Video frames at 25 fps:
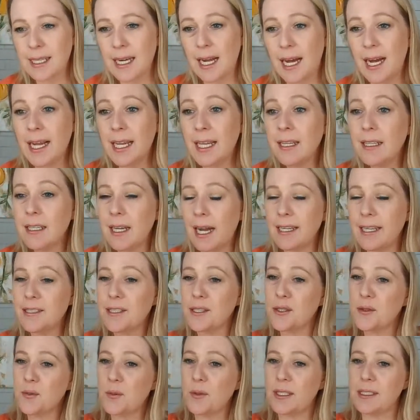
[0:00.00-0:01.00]
And I
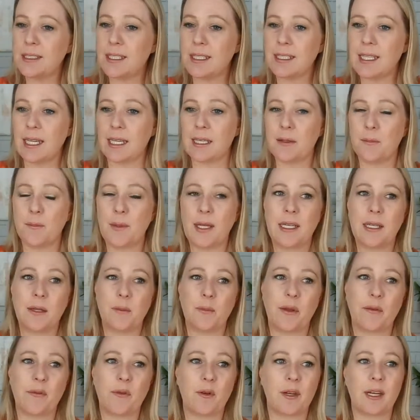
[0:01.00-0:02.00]
just want to take a
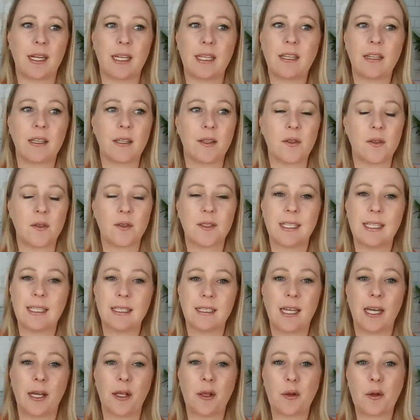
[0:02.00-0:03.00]
minute before I close
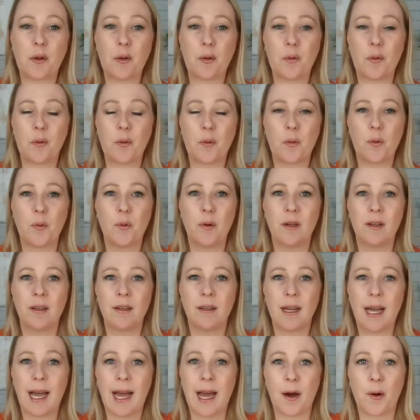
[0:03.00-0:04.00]
and tell you
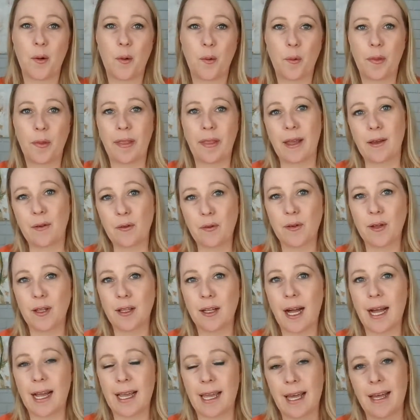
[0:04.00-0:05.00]
how thankful
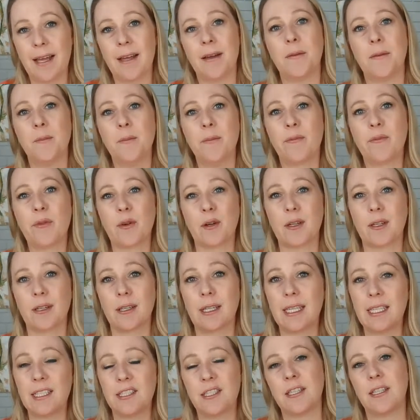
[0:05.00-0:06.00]
I am
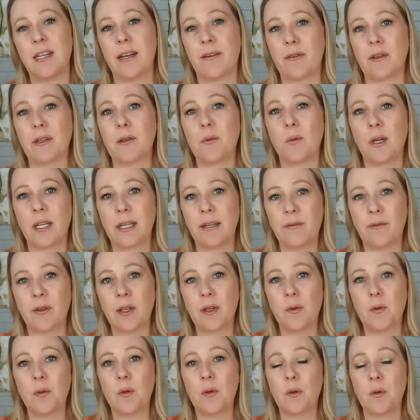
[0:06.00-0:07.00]
for each and every one of
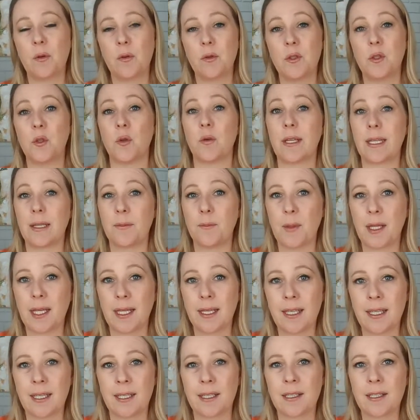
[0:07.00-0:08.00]
you who join
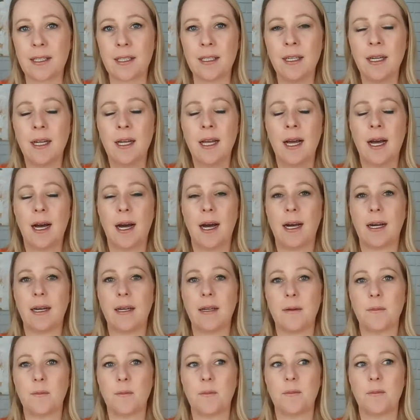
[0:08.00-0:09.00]
me here
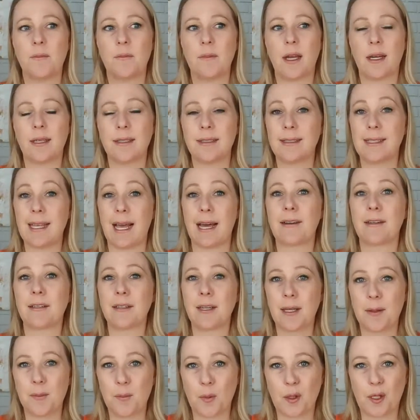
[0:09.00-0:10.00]
on
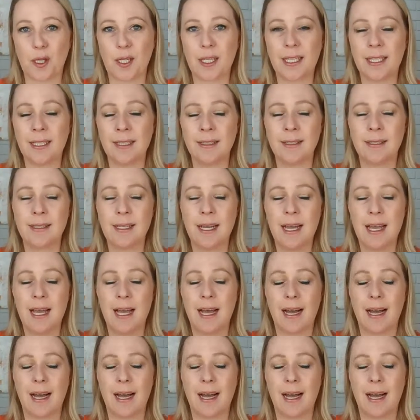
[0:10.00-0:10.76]
Saturday mornings.